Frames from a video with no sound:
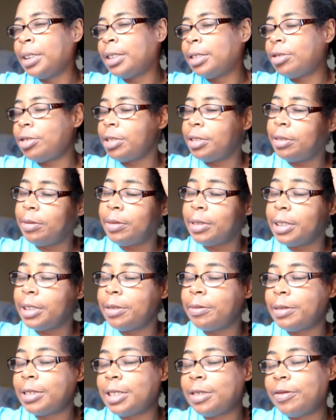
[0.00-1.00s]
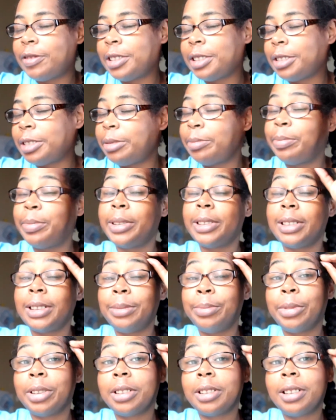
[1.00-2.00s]
January was a very busy
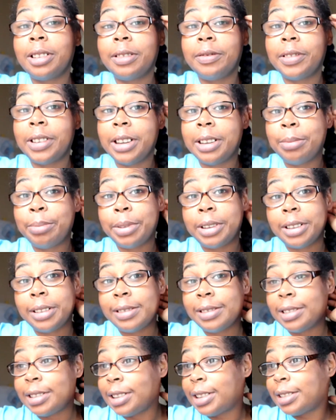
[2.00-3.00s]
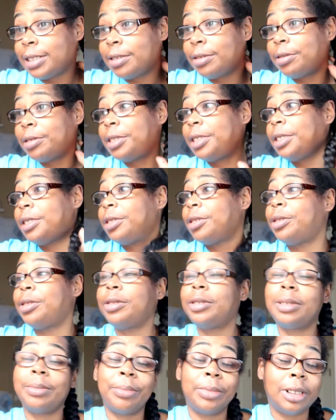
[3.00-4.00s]
month of campaigns. I still need to
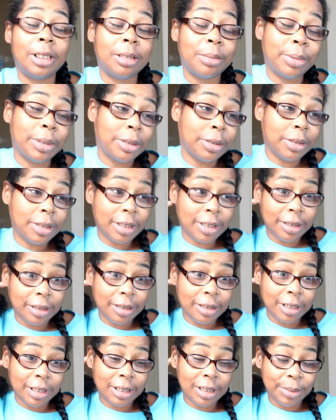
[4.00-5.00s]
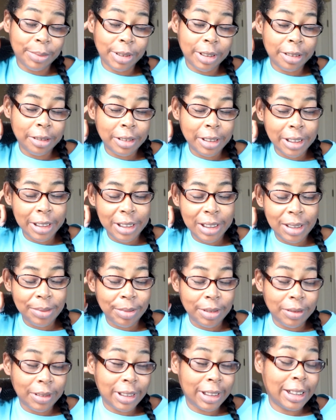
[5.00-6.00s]
do some blog posts and like some other things,
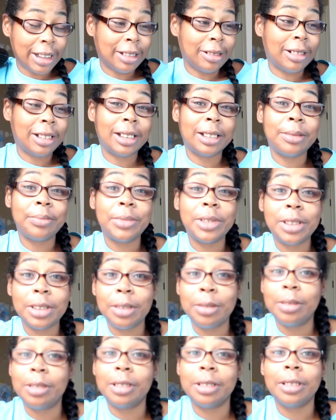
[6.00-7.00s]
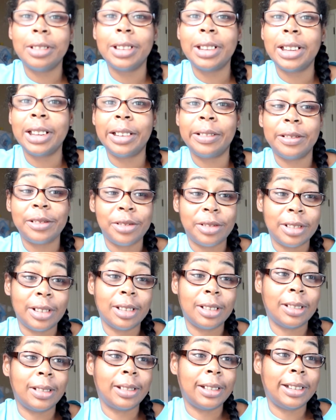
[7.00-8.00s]
but right now I'm so hungry and there's
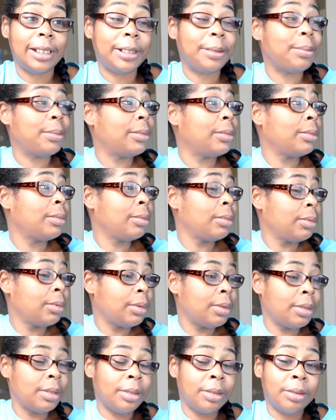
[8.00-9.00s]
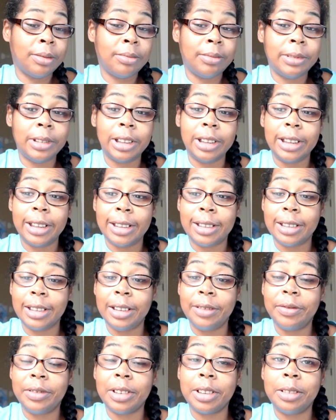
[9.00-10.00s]
nothing to eat. Willie has
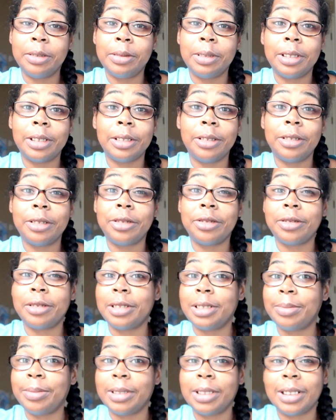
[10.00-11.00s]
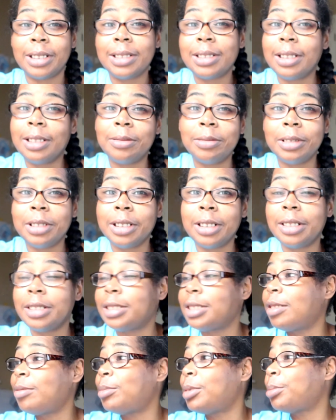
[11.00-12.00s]
left to go get the groceries, but that's not really going
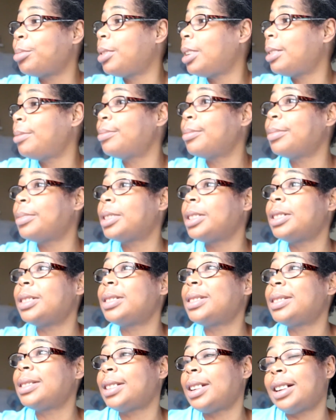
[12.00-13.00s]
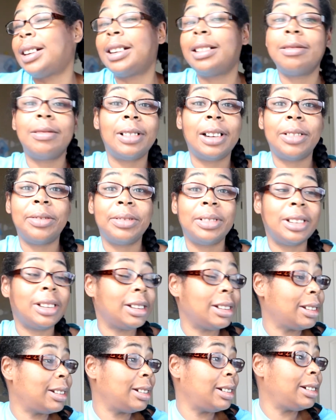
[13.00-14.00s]
to solve my problem because I don't have
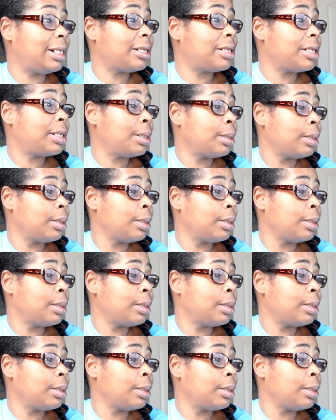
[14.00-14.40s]
anything to eat.